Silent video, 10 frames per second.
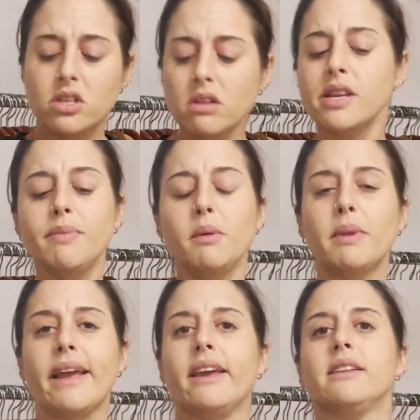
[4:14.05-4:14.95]
Don't skip the
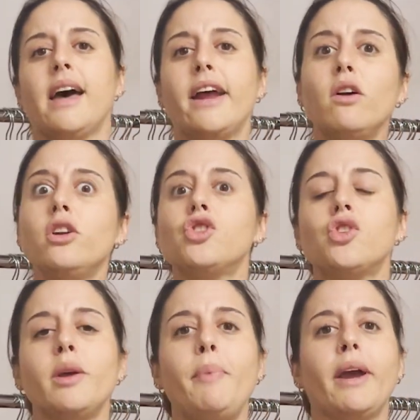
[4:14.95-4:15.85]
blankets. I don't
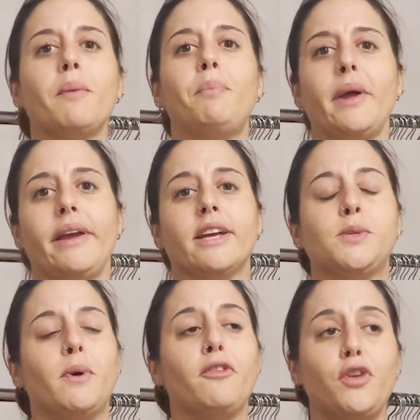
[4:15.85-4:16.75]
usually pick up blankets,
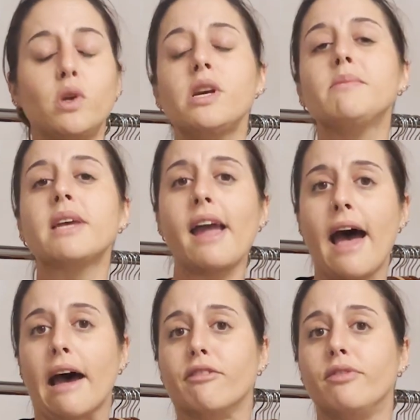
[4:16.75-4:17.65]
but a few times I
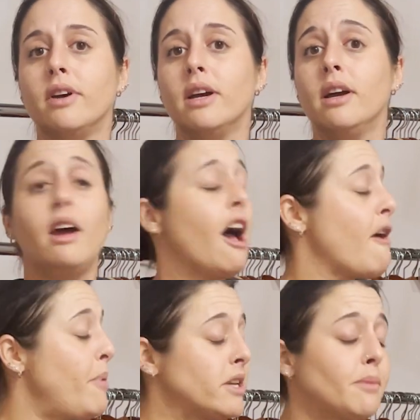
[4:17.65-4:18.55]
have.
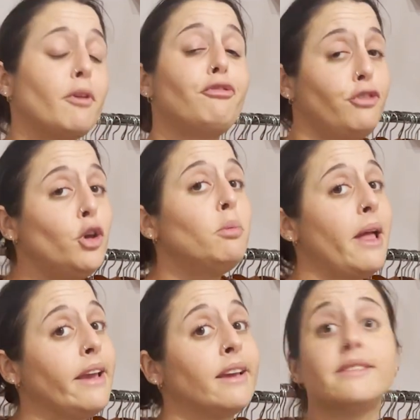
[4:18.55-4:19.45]
I picked up a few
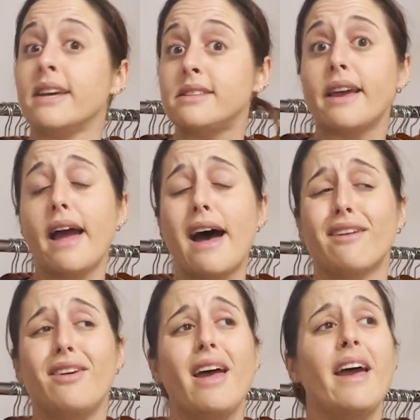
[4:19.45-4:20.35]
blankets. Yes, I
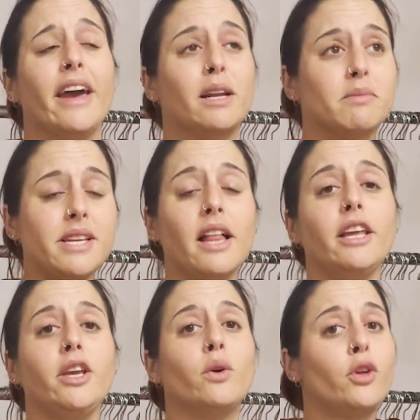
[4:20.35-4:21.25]
have. And I'm
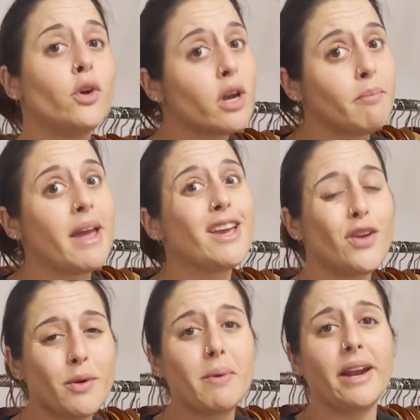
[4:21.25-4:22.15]
telling you, you can make
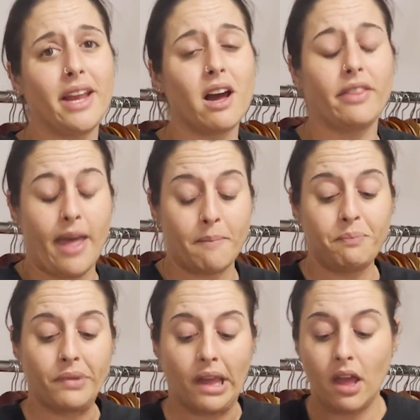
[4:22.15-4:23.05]
your money on
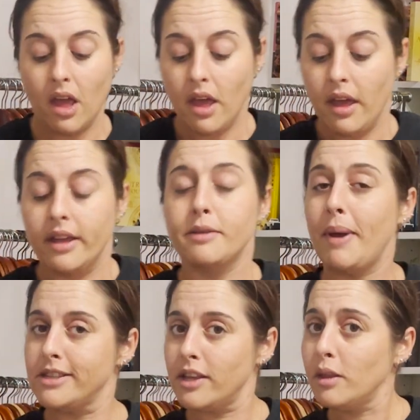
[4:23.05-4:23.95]
them.
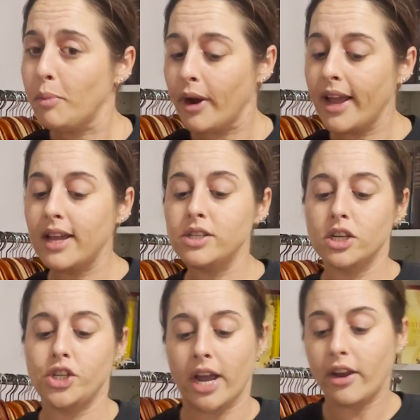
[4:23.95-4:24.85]
Depends on the
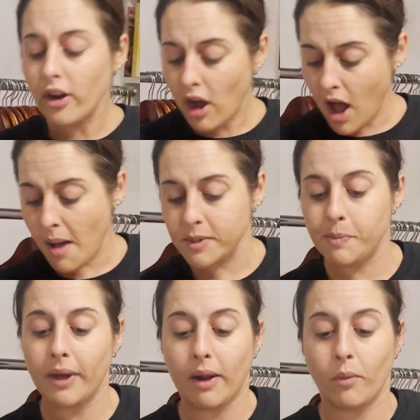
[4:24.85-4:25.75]
brand. Check your comps.
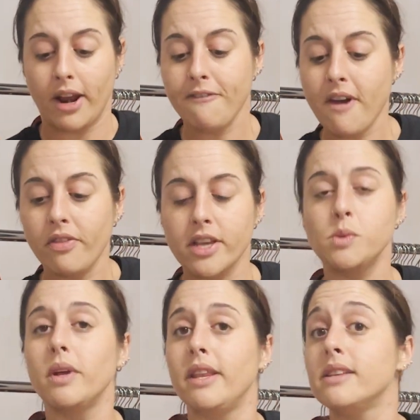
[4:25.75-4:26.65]
But when I found
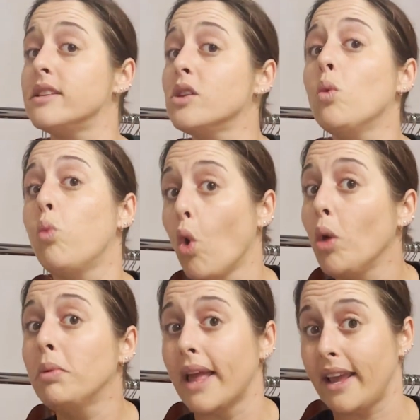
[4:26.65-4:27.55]
this one, this is a
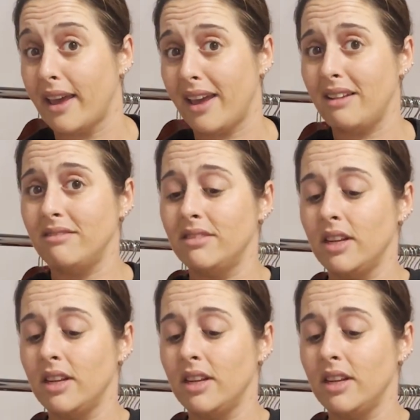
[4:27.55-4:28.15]
wool blanket.